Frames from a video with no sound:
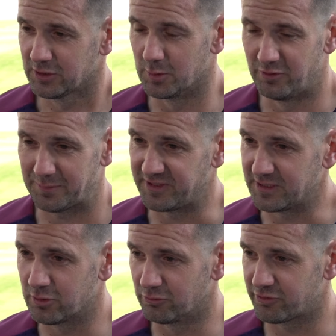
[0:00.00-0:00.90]
come and represent
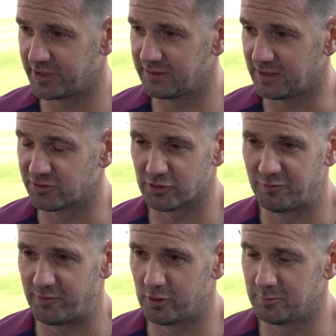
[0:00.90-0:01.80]
your country in, in some
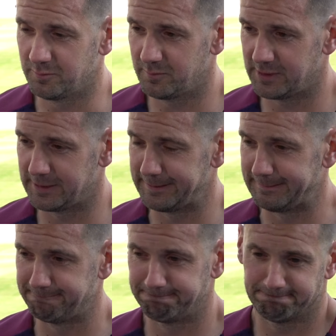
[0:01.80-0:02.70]
form,
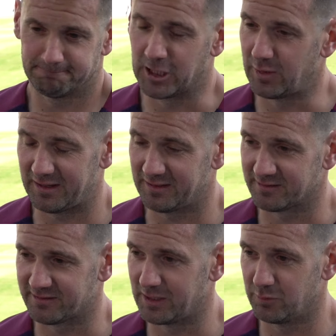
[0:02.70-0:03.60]
um, you know, as I
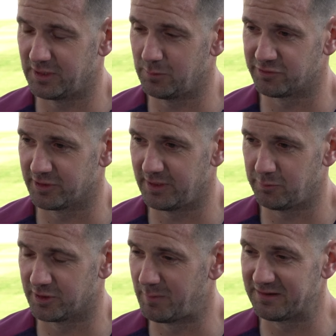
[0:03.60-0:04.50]
say, it was, it was, a, it
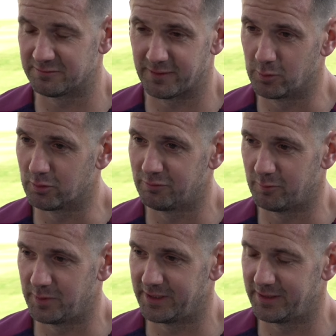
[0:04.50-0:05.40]
was an amazing phone call
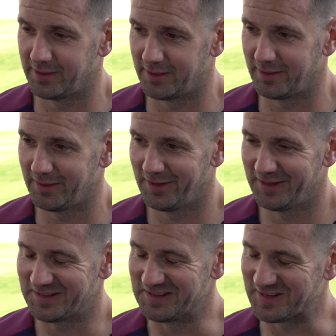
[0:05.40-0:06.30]
from me and uh,
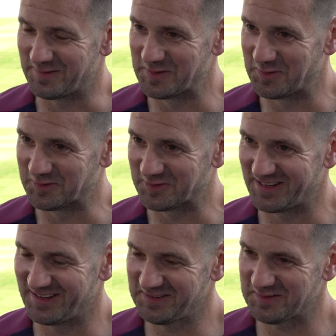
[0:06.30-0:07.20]
didn't take me long to
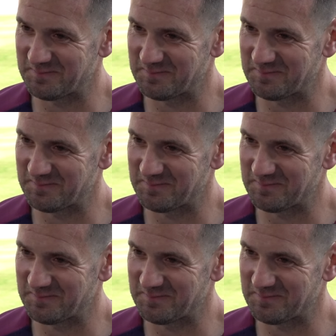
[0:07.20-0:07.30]
say yes.